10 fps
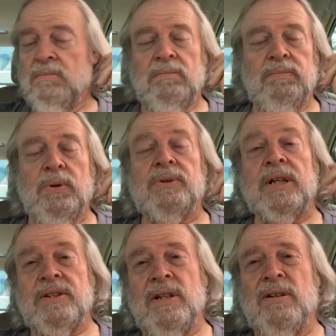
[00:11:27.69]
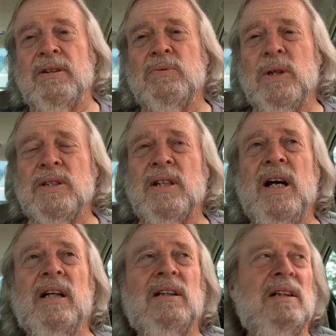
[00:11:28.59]
protest here in West
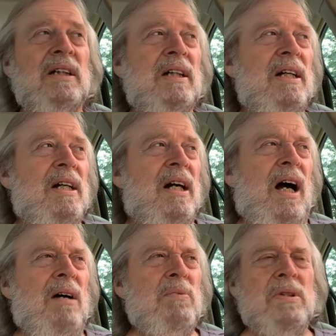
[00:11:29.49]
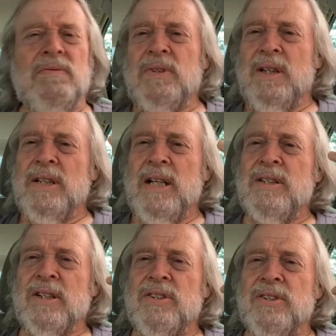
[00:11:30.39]
Seattle. I wouldn't have done that
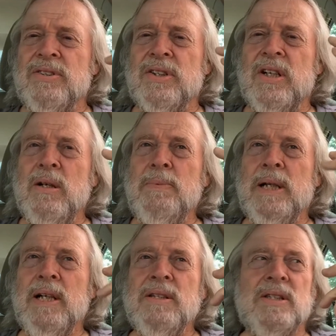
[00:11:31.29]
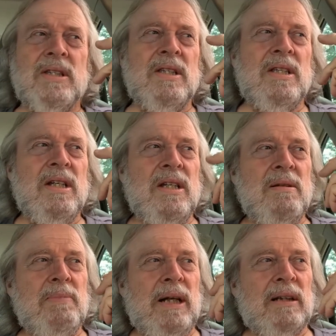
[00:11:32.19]
6 years ago because the
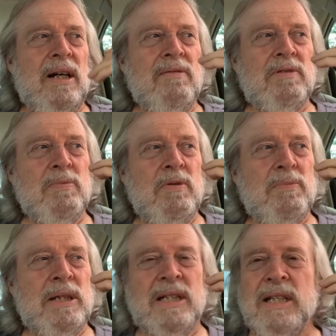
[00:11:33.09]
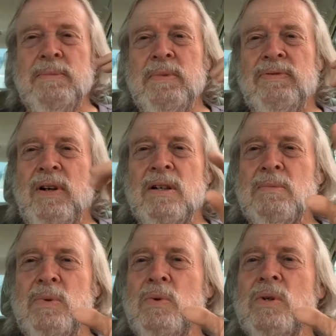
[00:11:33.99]
Black Lives Movement seemed far
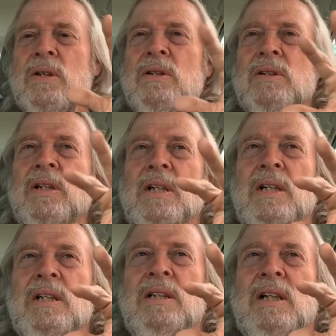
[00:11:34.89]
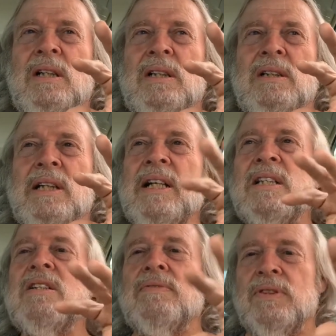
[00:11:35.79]
more
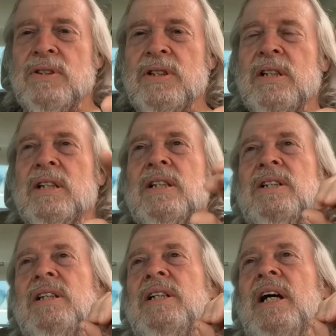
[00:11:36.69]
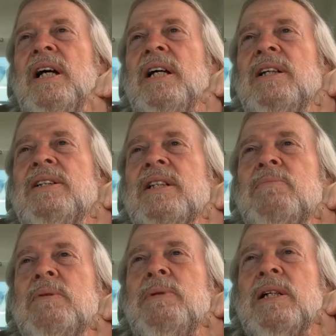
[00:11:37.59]
less diverse than it is today. It
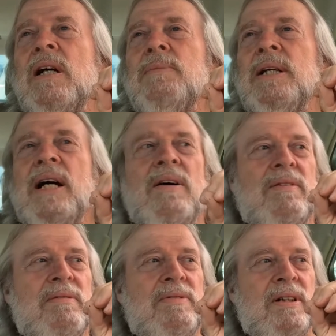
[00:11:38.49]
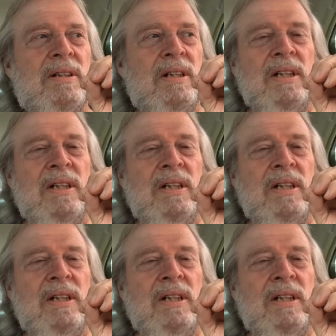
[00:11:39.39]
seemed to be coming out of a